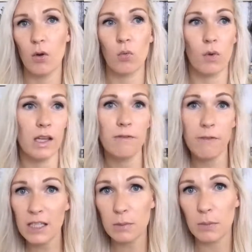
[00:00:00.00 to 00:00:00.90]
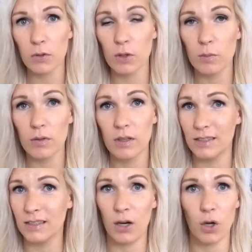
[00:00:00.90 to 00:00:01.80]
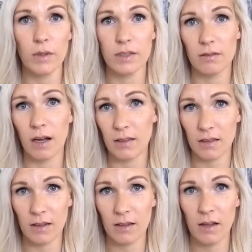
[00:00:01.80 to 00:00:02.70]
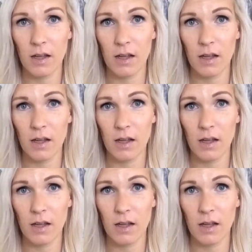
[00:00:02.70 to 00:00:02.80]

Running a Facebook group is not always the right thing.